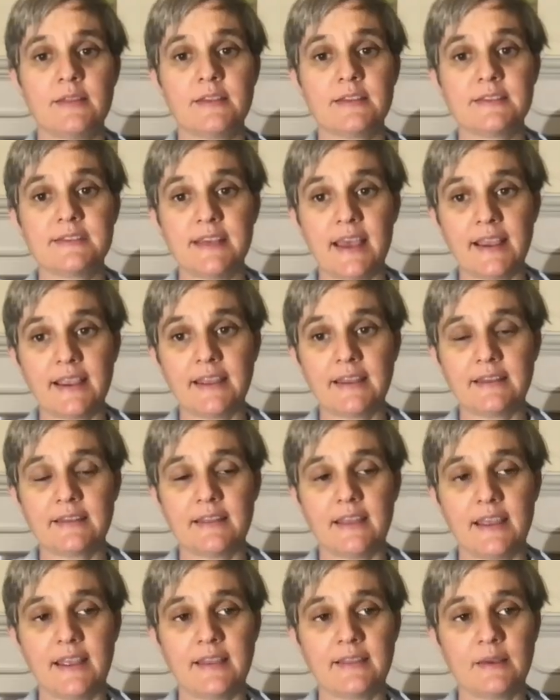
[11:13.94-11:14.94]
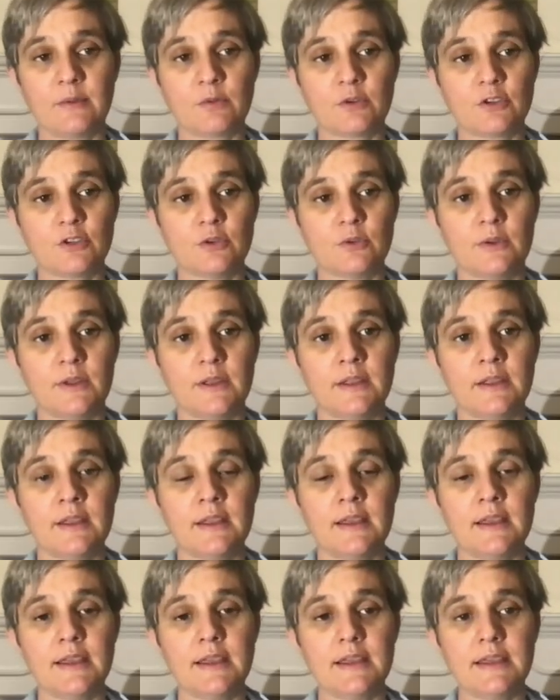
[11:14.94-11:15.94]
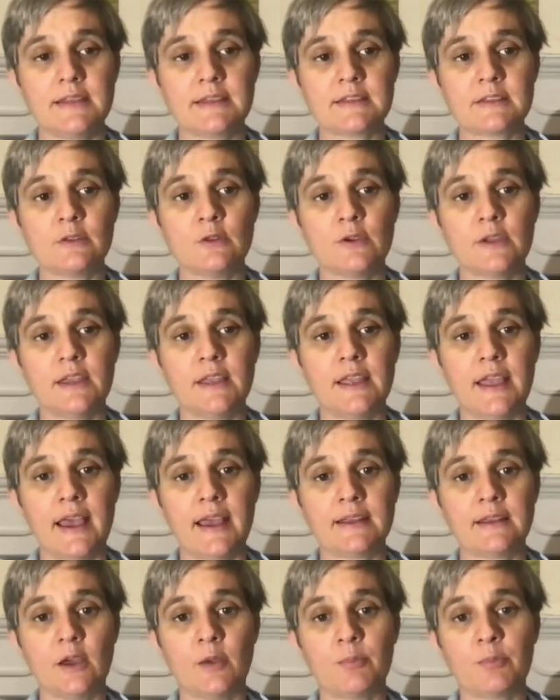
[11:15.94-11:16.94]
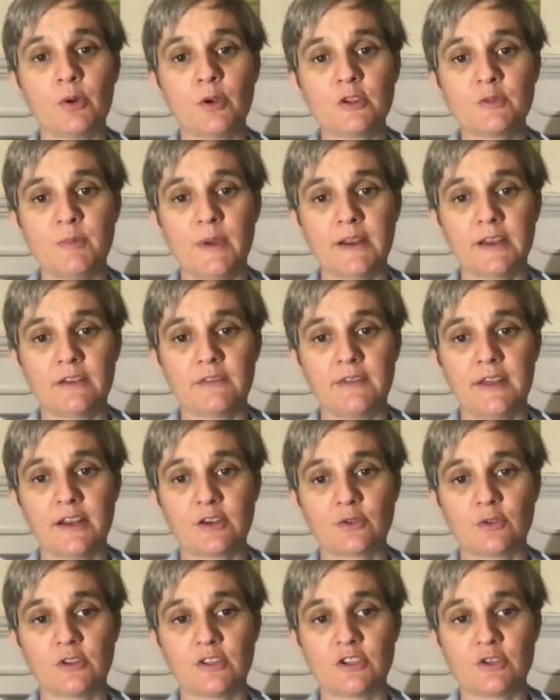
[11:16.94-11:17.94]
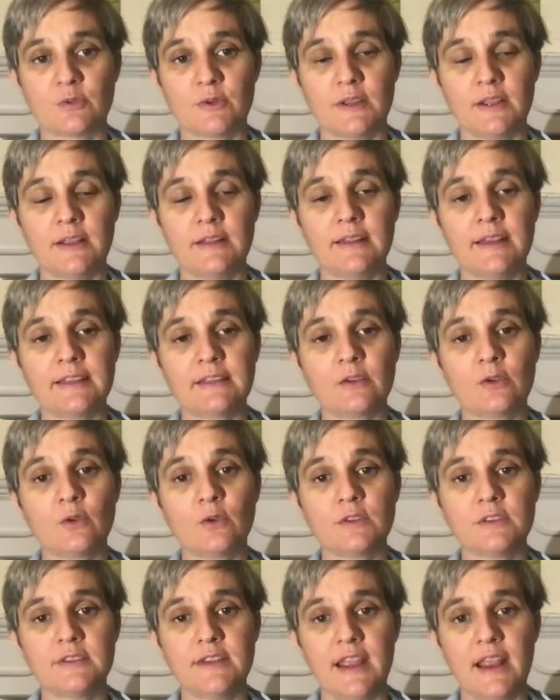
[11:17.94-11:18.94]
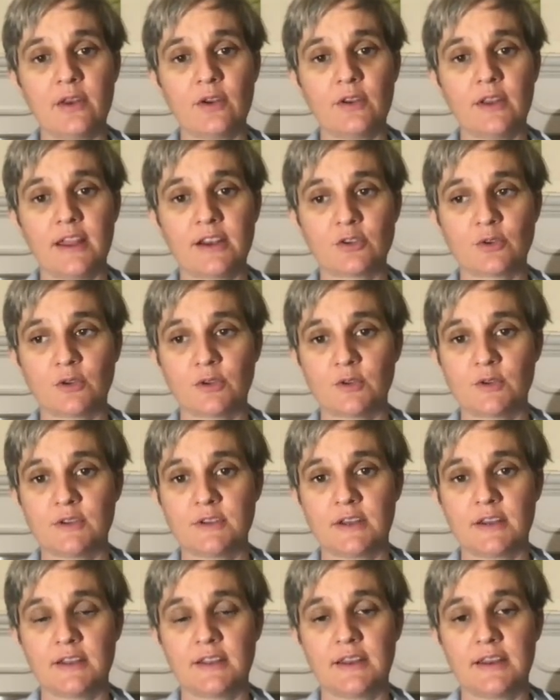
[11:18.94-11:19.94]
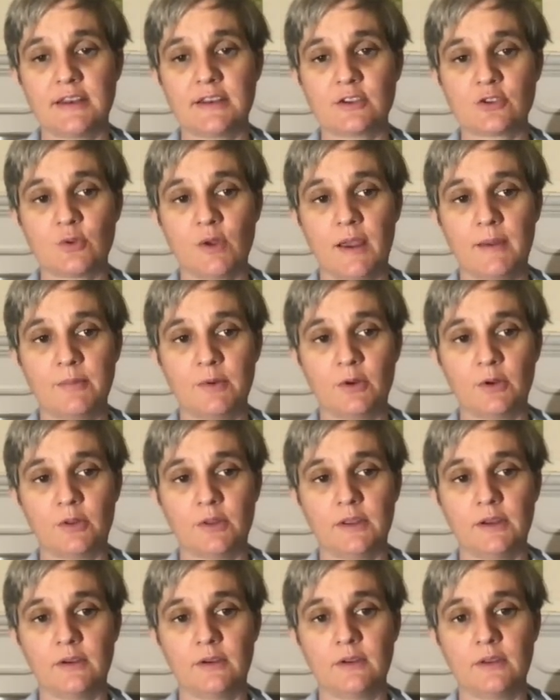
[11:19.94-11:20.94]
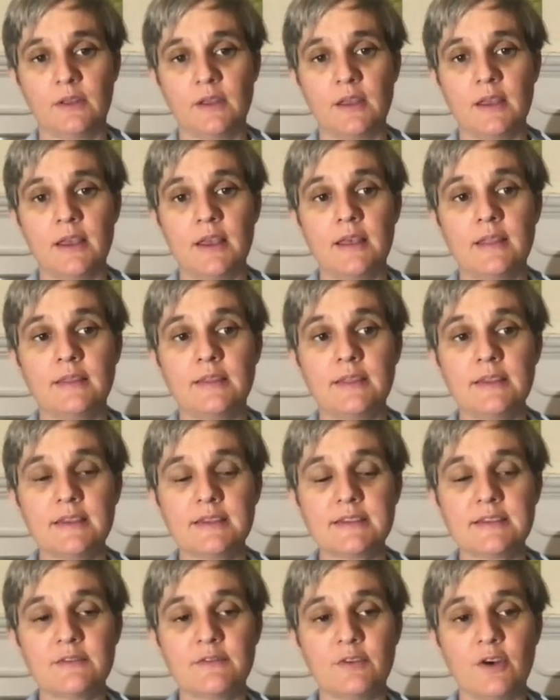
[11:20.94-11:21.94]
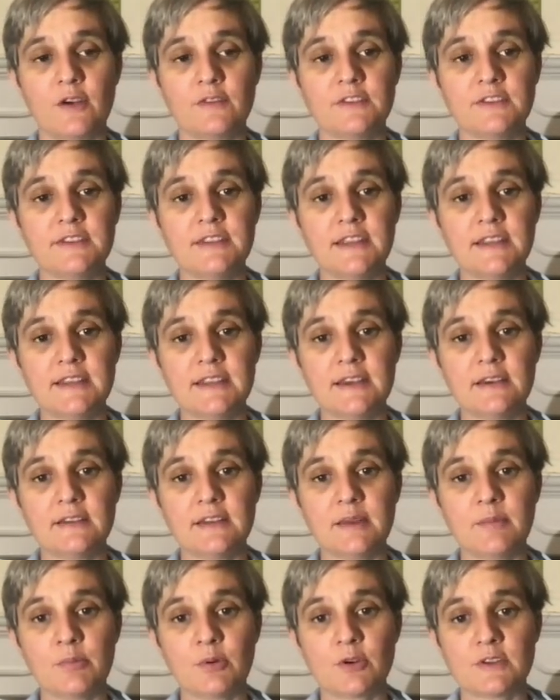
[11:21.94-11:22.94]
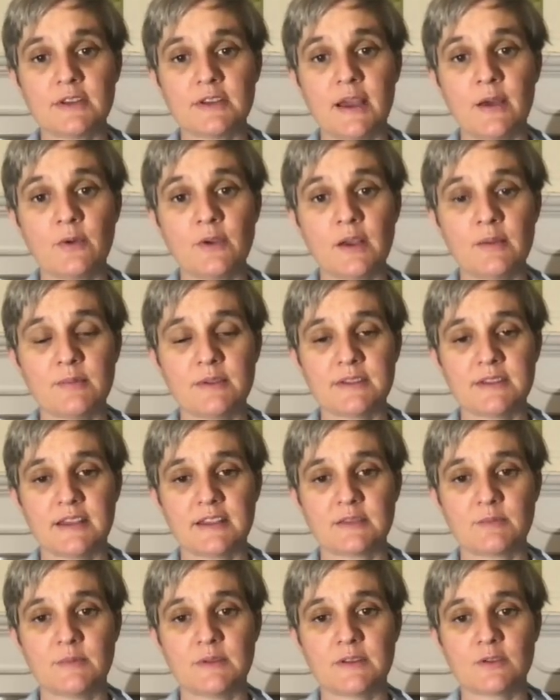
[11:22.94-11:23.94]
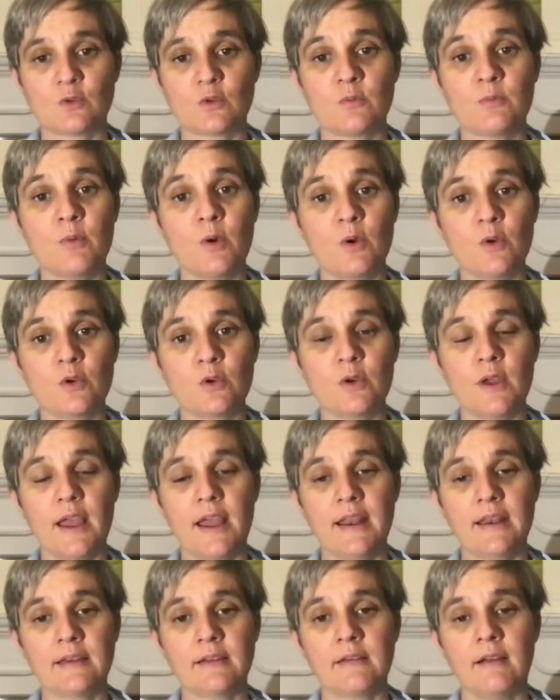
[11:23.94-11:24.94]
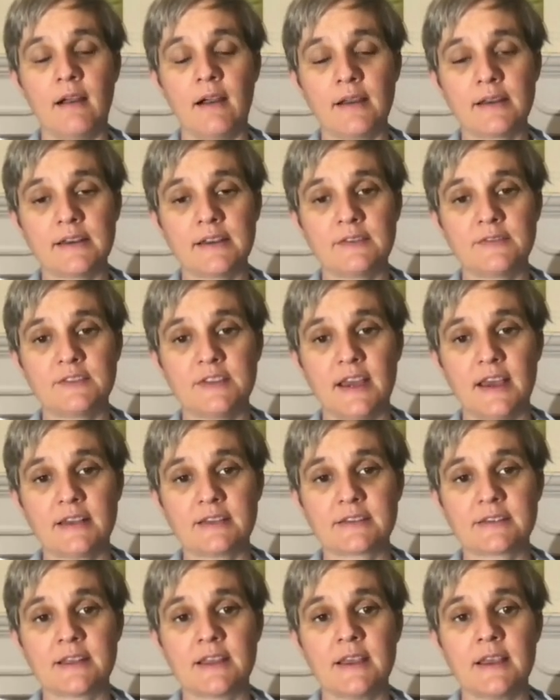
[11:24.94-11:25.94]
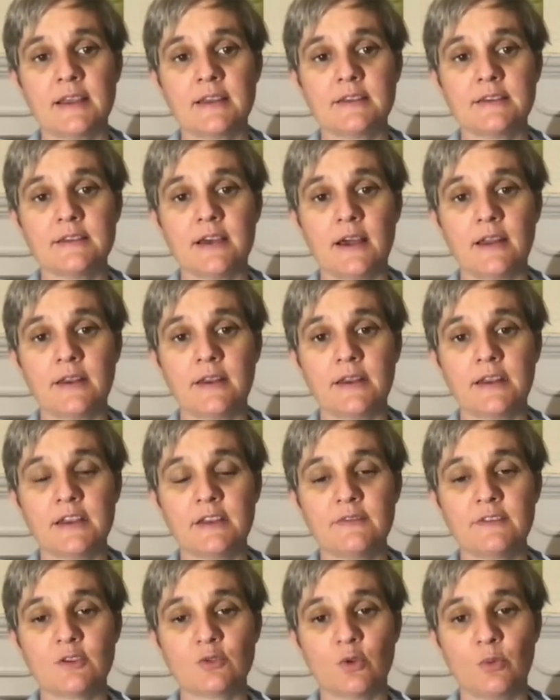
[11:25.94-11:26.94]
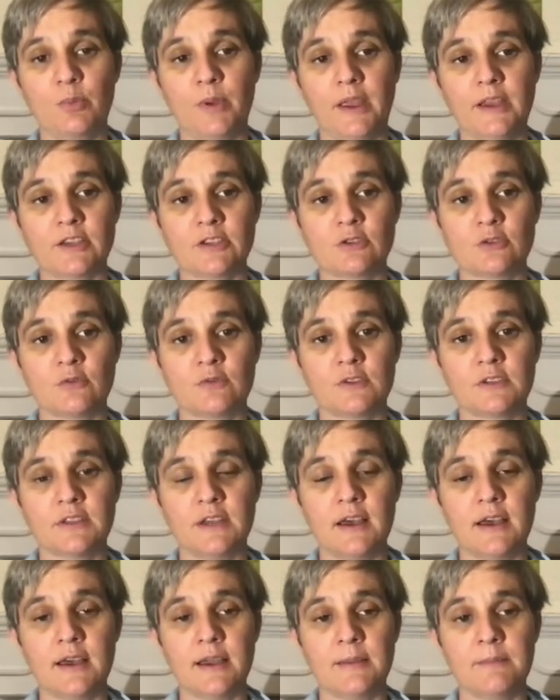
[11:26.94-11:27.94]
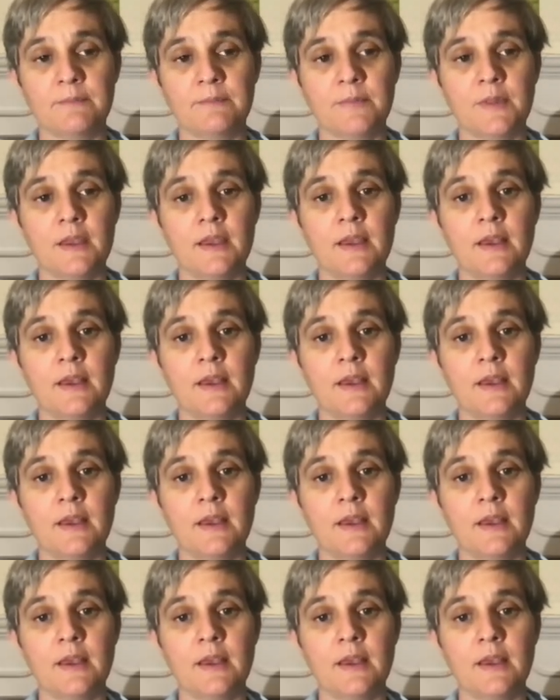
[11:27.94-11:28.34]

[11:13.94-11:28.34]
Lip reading: The second thing that we're doing is looking at a prospective natural history, like the gold standard natural history study that I described earlier. This involves detailed in-person outcome assessments or motor and cognitive tests done on individual patients over time,